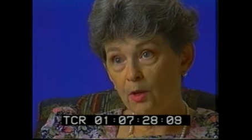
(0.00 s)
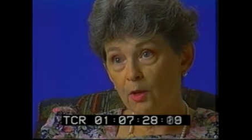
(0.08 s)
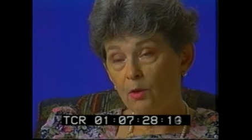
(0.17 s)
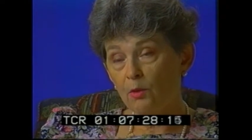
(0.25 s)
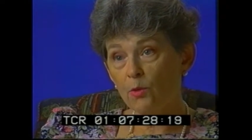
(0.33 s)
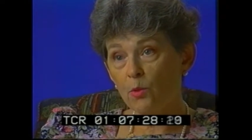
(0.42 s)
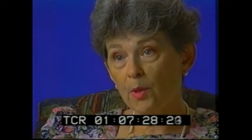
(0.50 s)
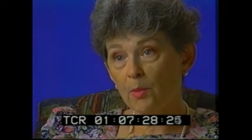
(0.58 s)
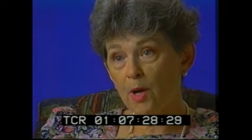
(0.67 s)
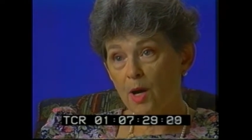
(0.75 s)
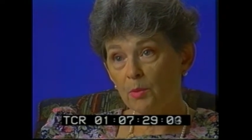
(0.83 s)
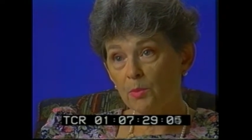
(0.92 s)
for the
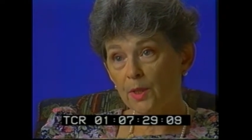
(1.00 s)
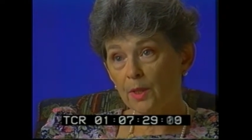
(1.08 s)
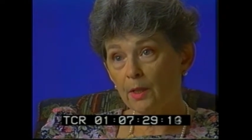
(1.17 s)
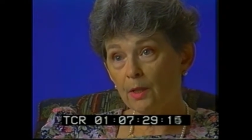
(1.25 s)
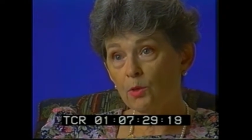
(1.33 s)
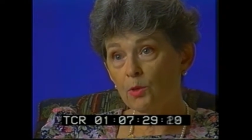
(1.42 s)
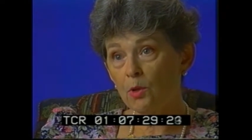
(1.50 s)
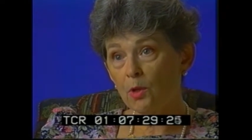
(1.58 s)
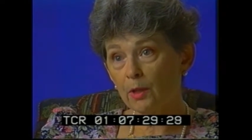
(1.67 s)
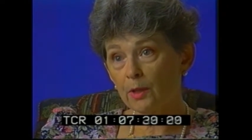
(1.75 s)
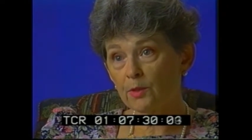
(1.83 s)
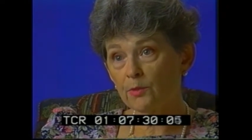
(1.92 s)
problems they had in New
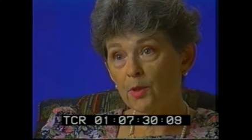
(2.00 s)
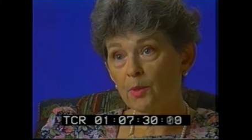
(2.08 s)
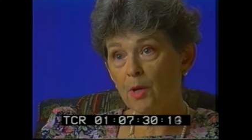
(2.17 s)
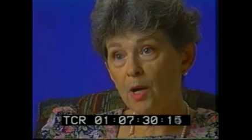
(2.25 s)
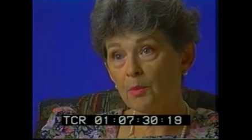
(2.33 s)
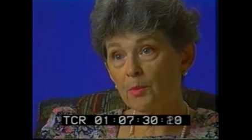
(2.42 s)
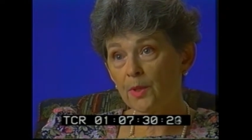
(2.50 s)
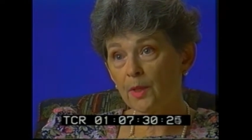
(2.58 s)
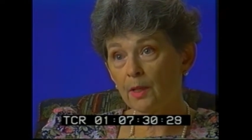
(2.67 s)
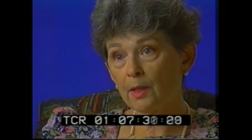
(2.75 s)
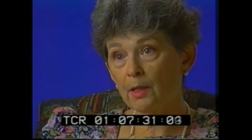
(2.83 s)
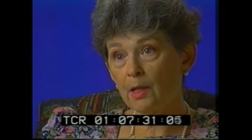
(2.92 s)
Orleans, for the problems they
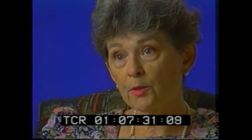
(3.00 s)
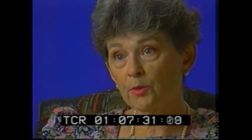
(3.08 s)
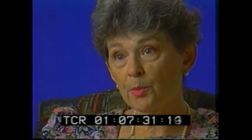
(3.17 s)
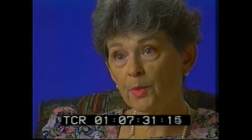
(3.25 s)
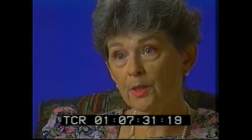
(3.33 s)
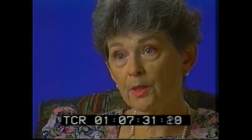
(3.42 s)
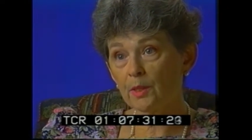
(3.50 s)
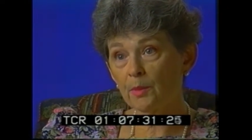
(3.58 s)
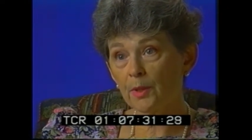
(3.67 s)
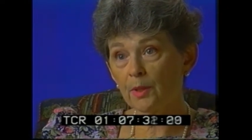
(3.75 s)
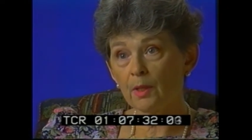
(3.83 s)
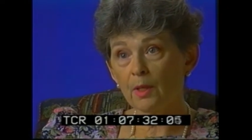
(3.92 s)
had in Oxford,
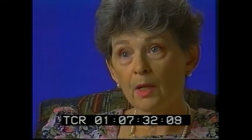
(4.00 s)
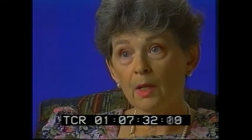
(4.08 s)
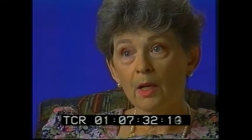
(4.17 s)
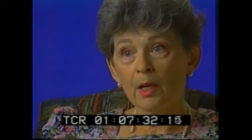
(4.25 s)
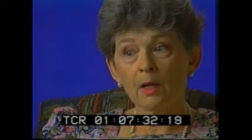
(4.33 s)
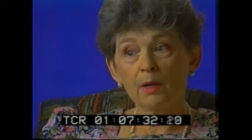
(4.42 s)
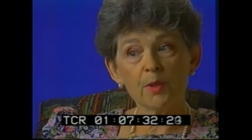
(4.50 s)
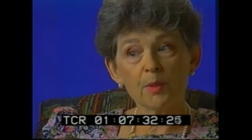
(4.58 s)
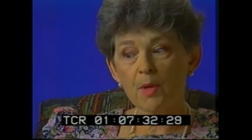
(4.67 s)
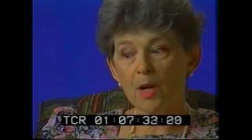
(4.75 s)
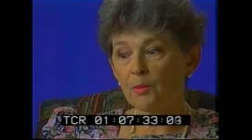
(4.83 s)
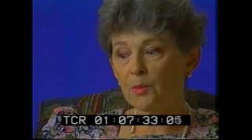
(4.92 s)
Mississippi, for the
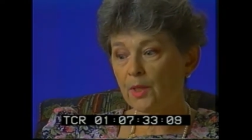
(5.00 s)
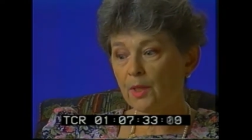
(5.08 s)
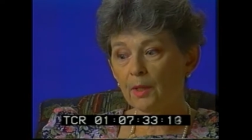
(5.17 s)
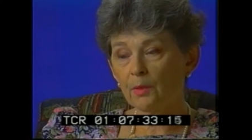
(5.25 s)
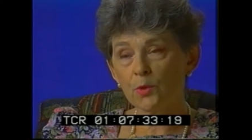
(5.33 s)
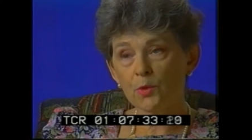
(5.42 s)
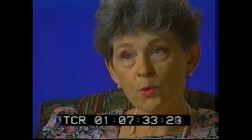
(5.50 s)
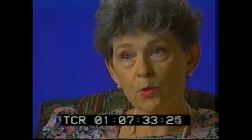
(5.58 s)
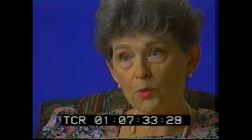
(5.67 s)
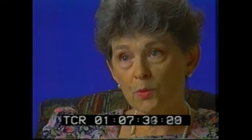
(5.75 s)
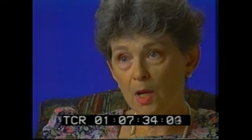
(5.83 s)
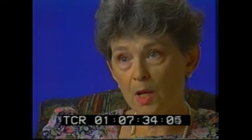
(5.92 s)
problems they had with
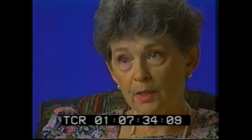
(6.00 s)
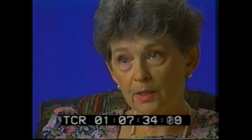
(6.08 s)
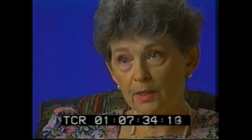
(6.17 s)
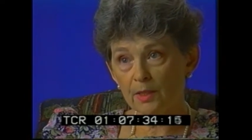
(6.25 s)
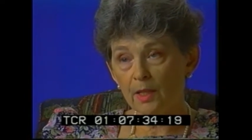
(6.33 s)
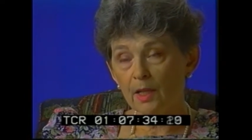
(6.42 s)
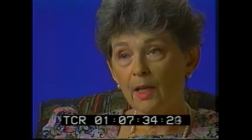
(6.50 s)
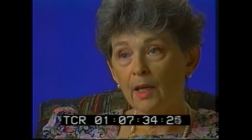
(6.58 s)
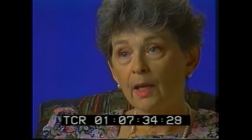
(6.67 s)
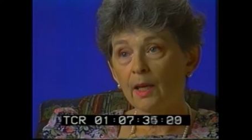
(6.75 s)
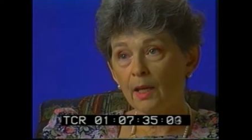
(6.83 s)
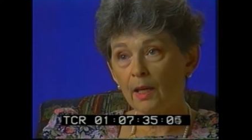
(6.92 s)
George Wallace.
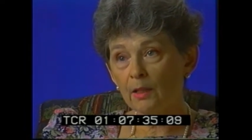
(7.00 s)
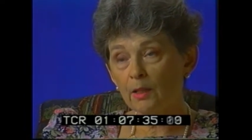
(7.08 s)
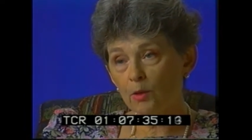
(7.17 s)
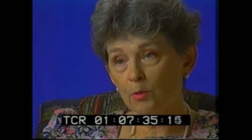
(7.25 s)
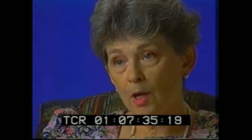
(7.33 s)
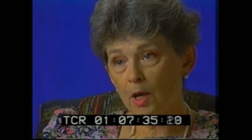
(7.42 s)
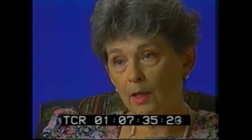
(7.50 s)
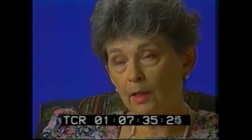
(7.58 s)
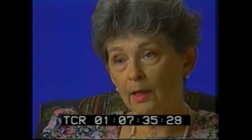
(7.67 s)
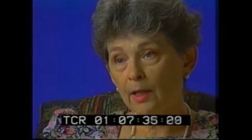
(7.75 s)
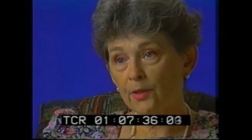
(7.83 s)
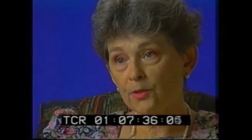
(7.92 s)
Had Little Rock
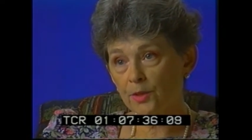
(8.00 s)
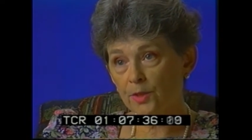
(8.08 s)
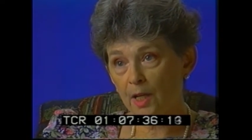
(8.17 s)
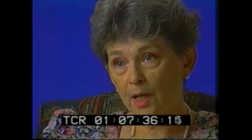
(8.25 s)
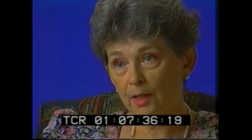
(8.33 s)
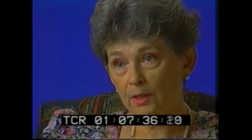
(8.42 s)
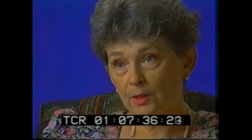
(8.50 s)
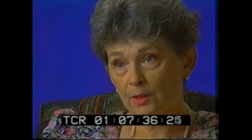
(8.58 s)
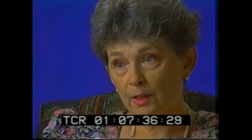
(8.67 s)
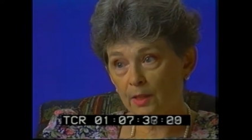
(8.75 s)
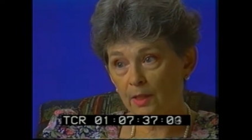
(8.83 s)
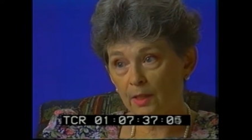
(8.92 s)
exercised
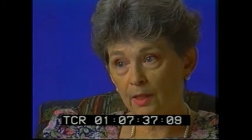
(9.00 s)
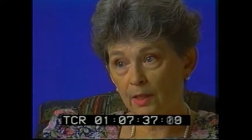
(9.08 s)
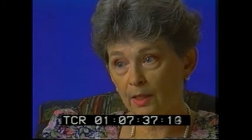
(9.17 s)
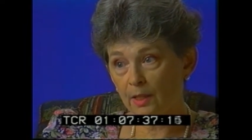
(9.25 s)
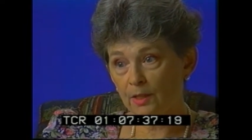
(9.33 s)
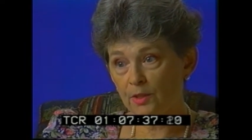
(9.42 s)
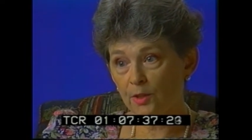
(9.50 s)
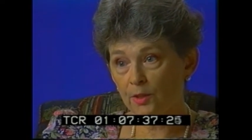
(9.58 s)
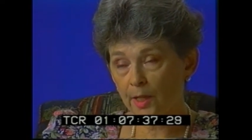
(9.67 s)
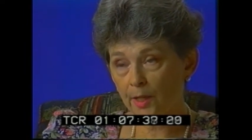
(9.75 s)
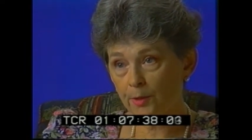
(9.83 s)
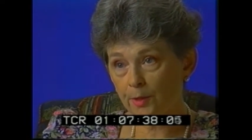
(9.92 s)
its
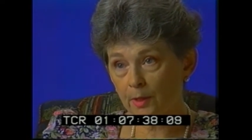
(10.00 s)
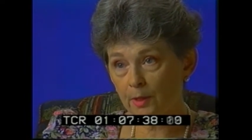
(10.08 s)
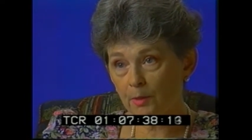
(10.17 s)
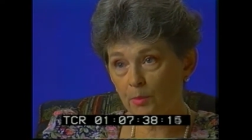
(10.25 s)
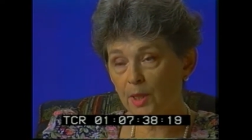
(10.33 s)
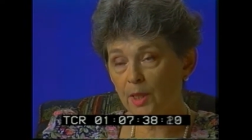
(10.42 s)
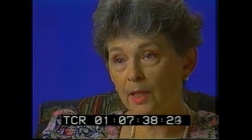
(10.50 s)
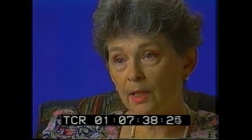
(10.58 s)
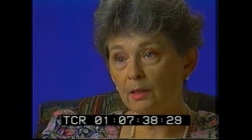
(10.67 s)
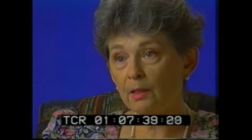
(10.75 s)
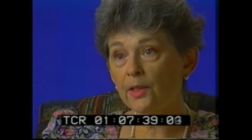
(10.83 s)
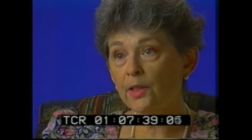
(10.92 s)
integrity to be a
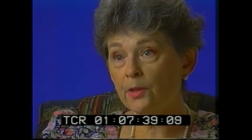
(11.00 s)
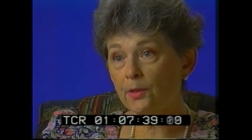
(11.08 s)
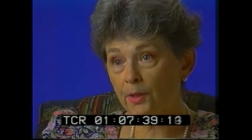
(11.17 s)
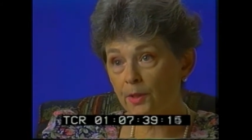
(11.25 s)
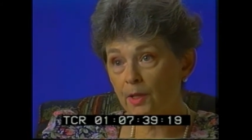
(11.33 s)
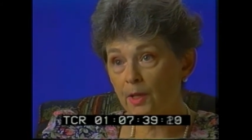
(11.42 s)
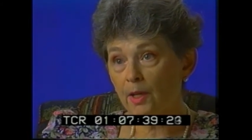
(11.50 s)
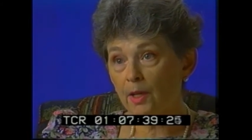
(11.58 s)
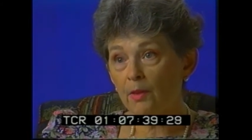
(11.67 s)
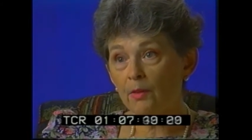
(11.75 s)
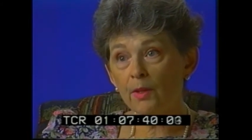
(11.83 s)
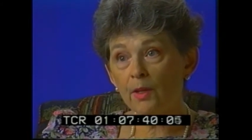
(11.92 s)
leader,
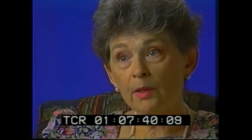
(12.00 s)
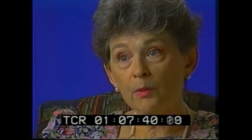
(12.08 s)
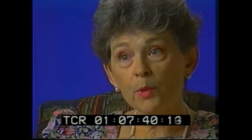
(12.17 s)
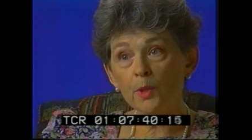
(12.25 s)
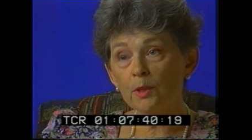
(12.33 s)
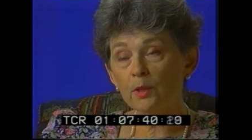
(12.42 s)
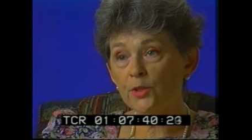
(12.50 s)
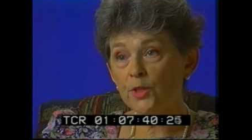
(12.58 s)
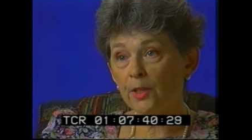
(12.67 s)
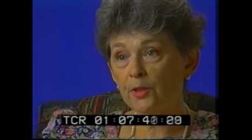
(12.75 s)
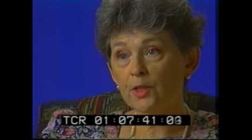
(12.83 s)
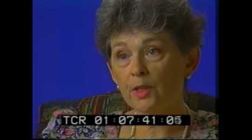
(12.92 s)
then we could have
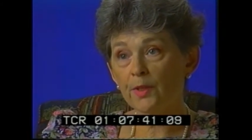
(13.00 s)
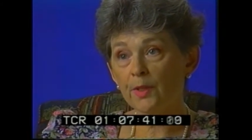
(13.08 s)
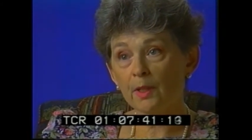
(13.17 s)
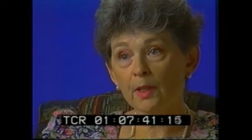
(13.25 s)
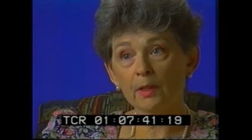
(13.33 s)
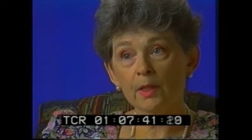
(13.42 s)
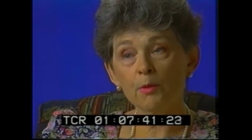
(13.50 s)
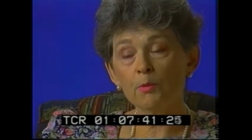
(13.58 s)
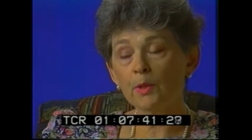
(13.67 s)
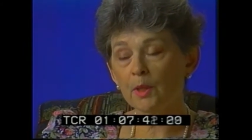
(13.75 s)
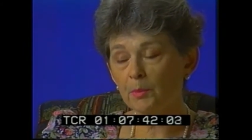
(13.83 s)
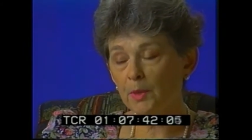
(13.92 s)
changed everything, and I
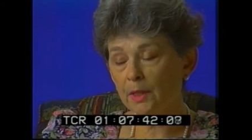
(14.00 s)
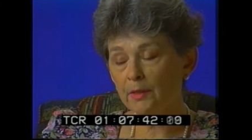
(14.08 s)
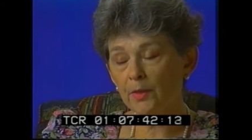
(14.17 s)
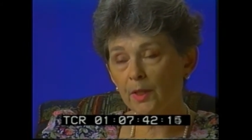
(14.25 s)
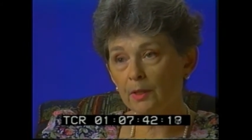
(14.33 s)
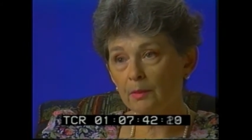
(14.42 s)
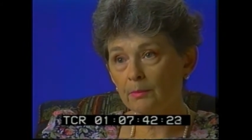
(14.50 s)
really believe that.